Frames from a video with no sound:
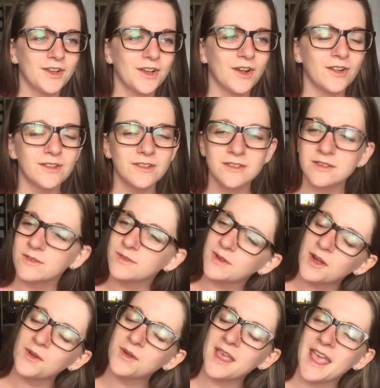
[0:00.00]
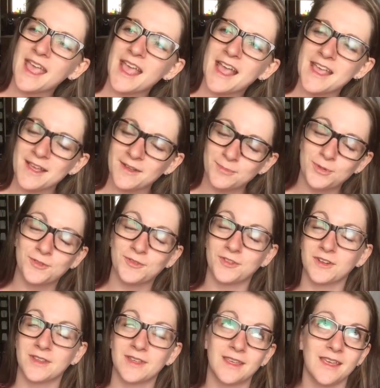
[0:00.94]

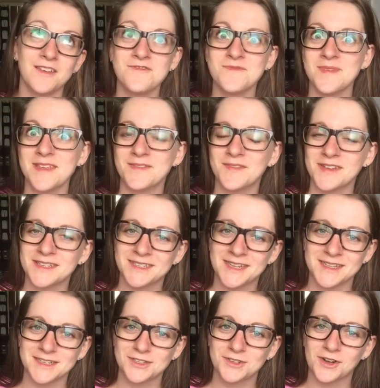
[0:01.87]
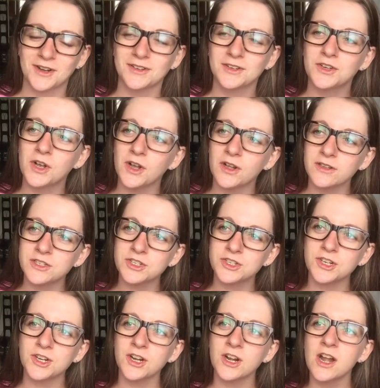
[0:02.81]
Forgive me if I say this wrong.
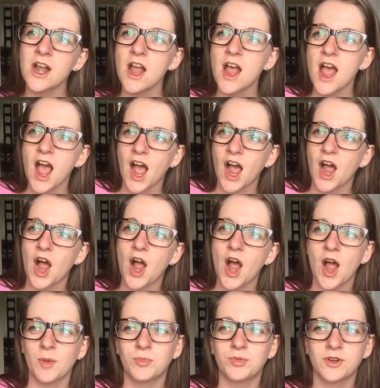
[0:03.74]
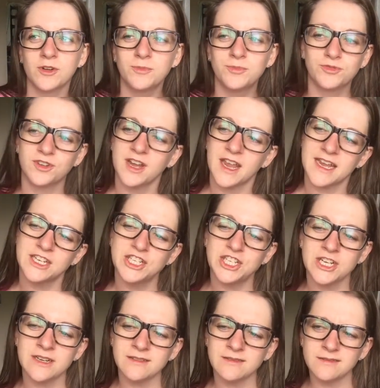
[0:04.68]
Culture
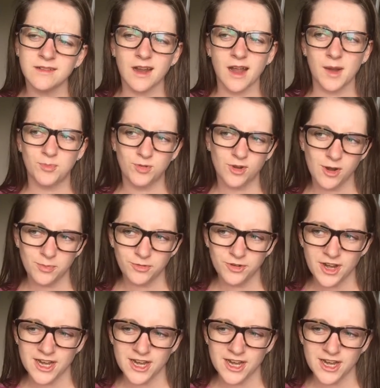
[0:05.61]
appropriation? I think